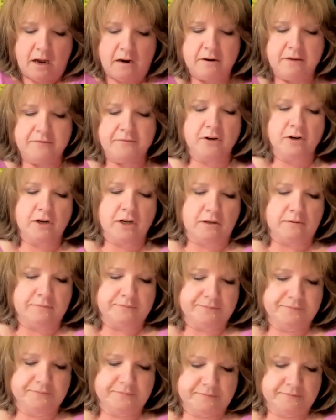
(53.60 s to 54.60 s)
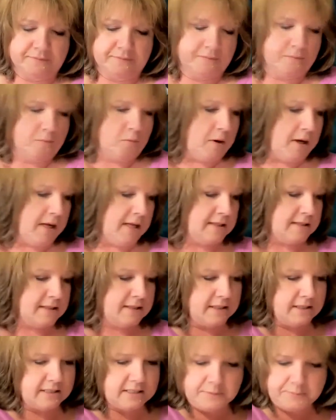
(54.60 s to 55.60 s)
Right, Virgo. What
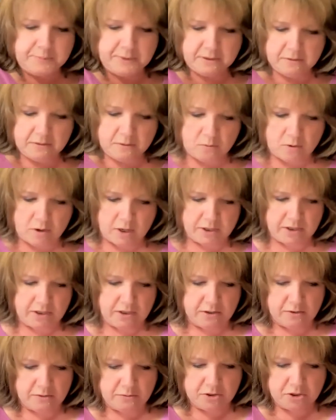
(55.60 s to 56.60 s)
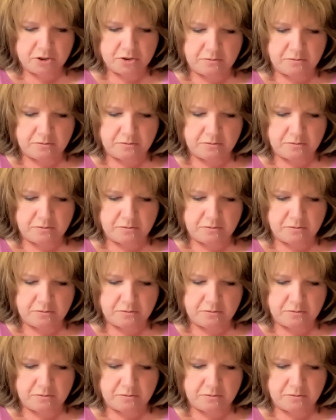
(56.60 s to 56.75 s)
does spirit want you